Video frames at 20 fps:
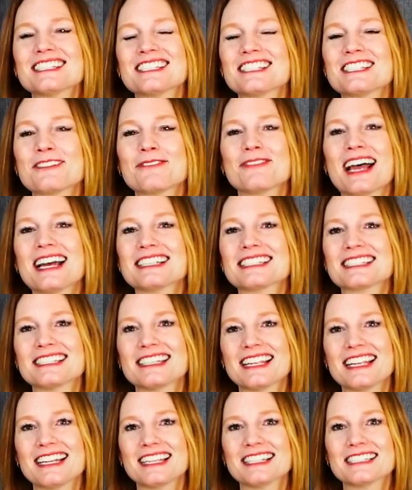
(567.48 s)
is just
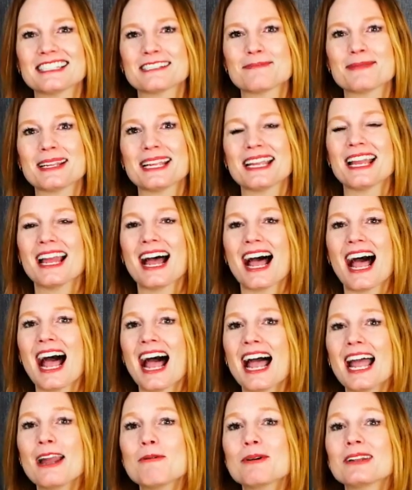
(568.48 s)
fascinating to me.
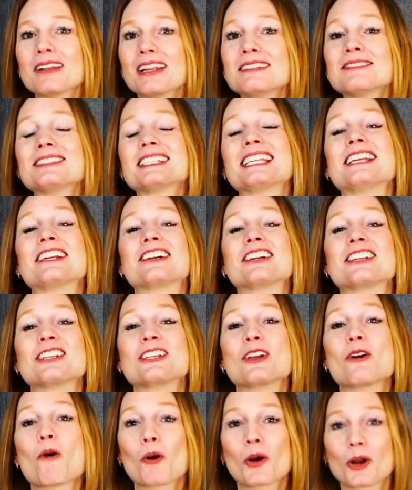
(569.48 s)
I would like to hear
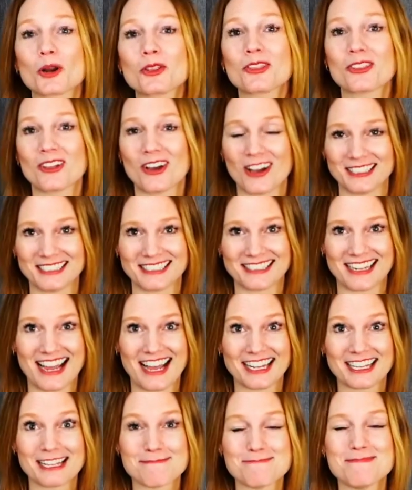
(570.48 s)
your thoughts
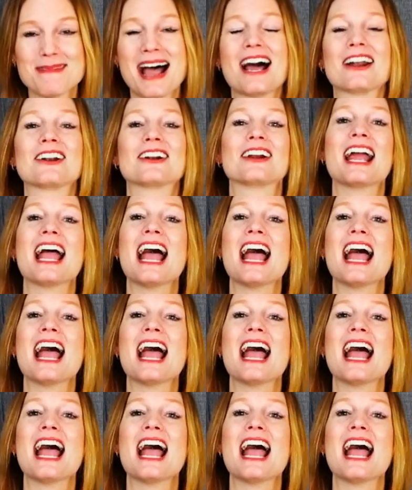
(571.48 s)
on the matter.